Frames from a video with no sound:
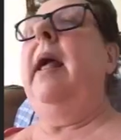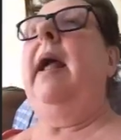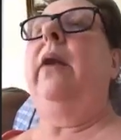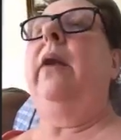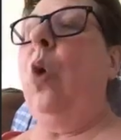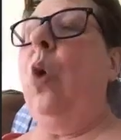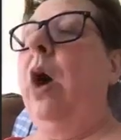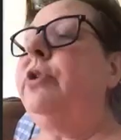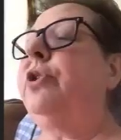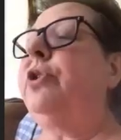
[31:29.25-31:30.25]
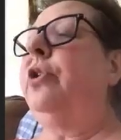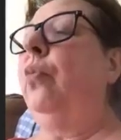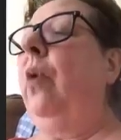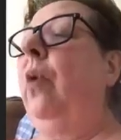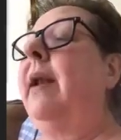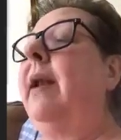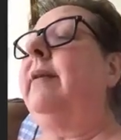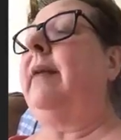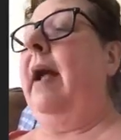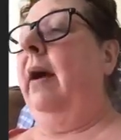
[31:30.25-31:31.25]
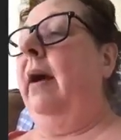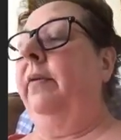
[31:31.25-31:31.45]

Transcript: And once you write it down,